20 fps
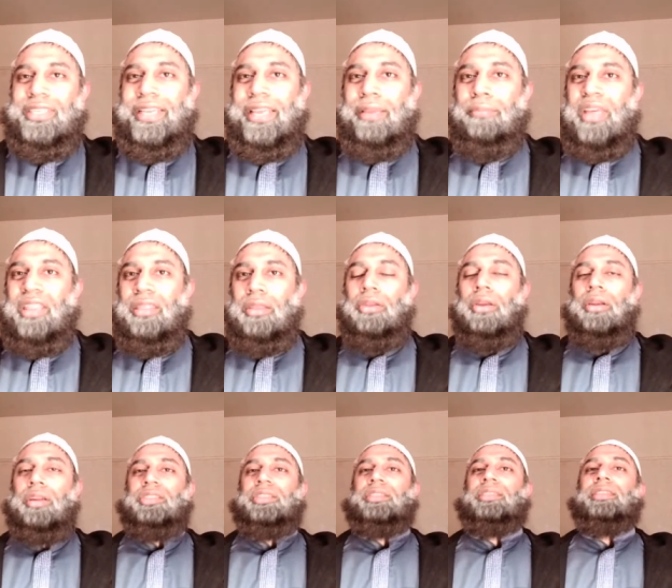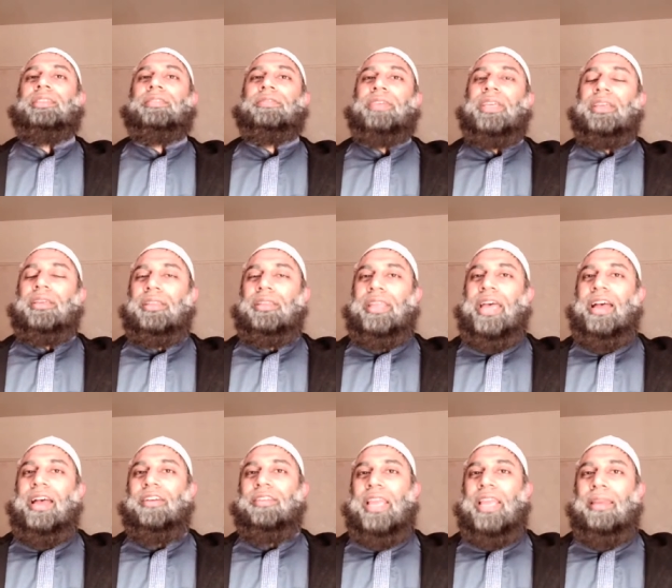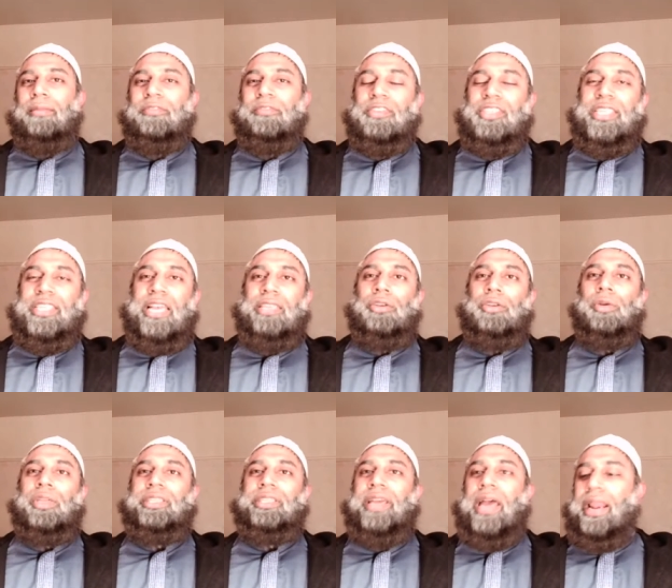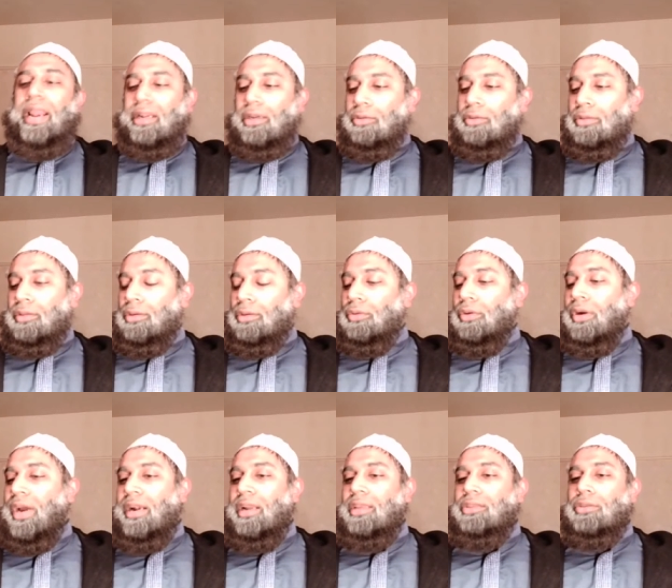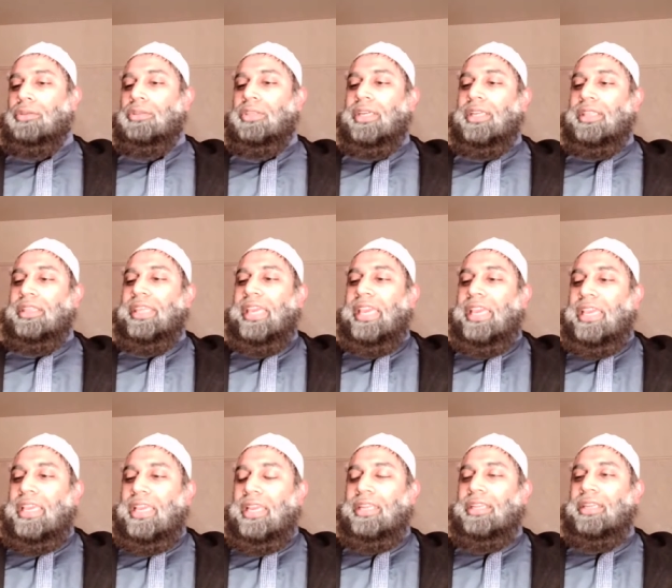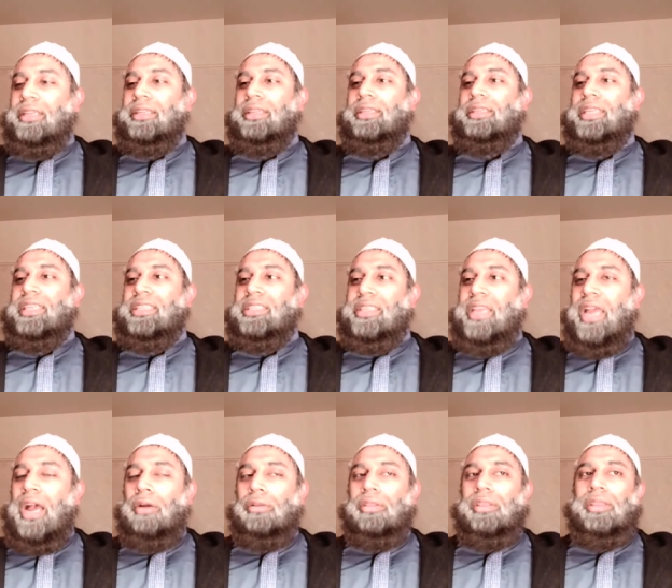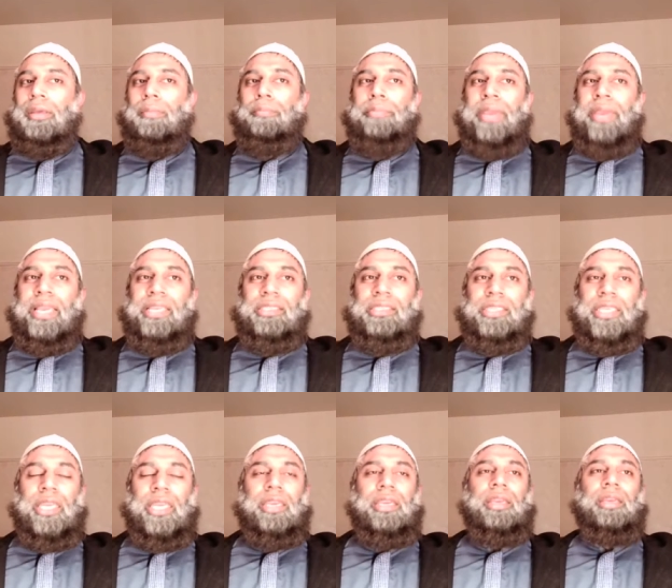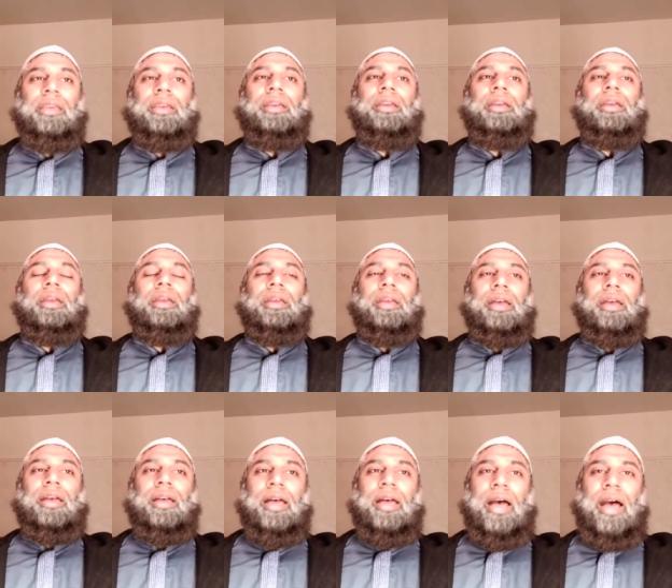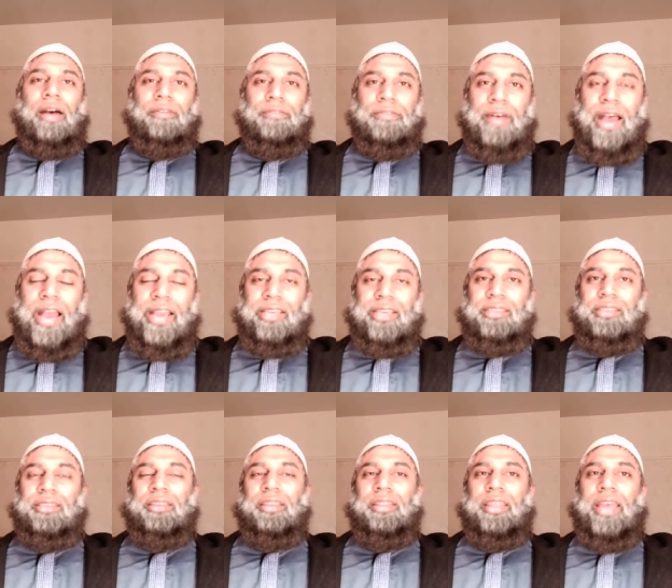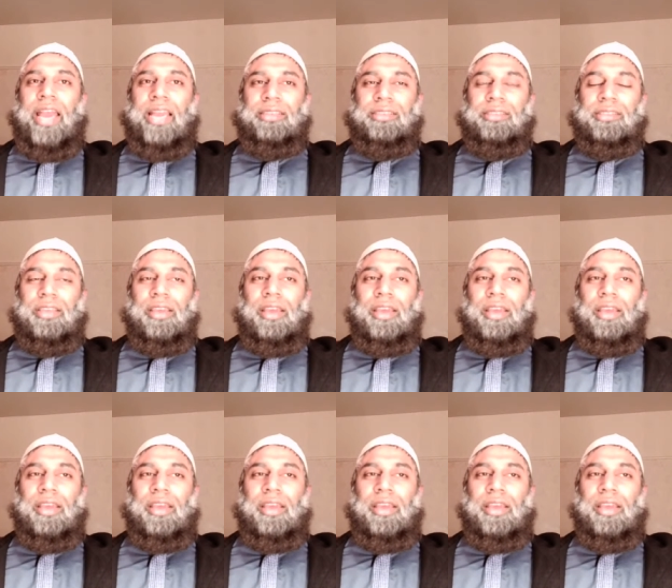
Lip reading: day methodologies in fiqh that emphasize going directly to the Quran and Sunnah, they discount the basic fact that